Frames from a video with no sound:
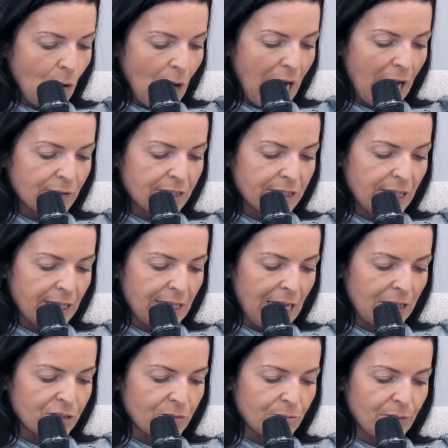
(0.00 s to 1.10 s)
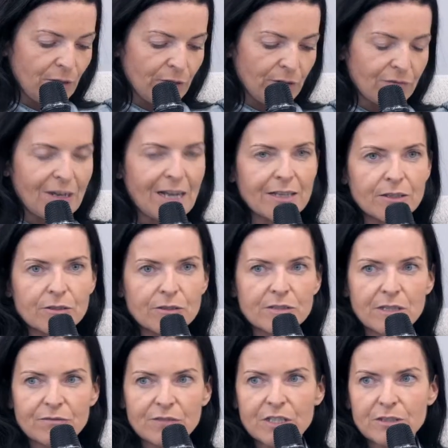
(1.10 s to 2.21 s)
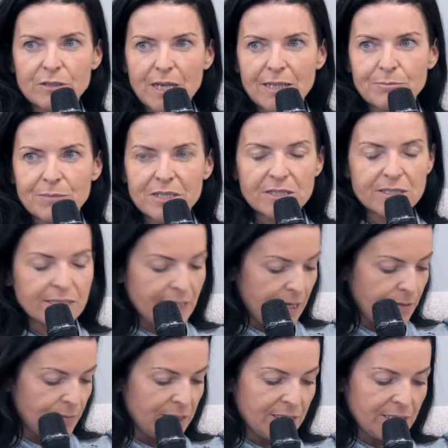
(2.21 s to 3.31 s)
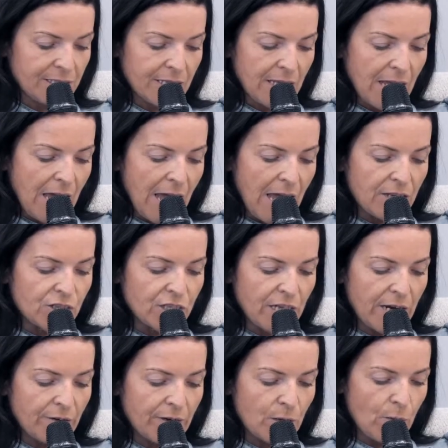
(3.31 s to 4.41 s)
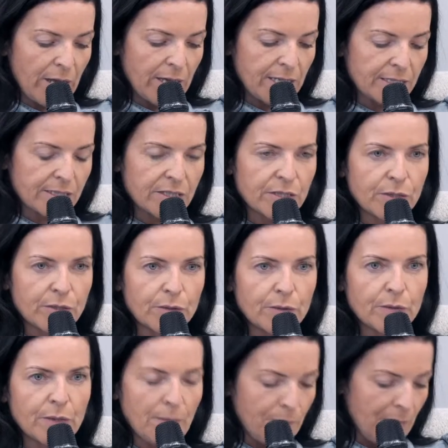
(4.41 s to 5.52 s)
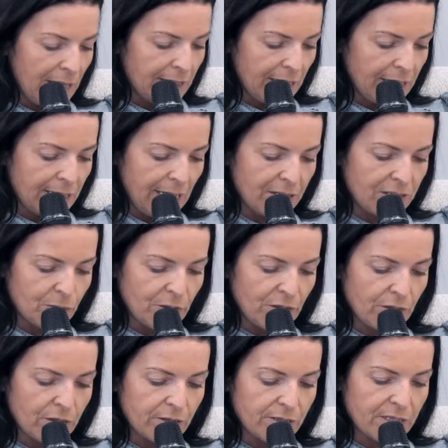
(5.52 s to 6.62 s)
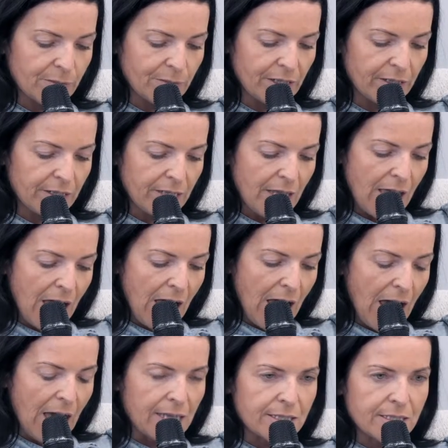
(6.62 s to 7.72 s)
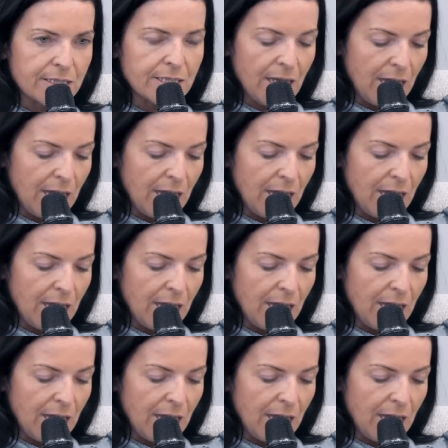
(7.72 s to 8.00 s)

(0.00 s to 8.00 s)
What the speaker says: how to take action beyond the values and mission statement, and sharing ways to make that connection with your customer and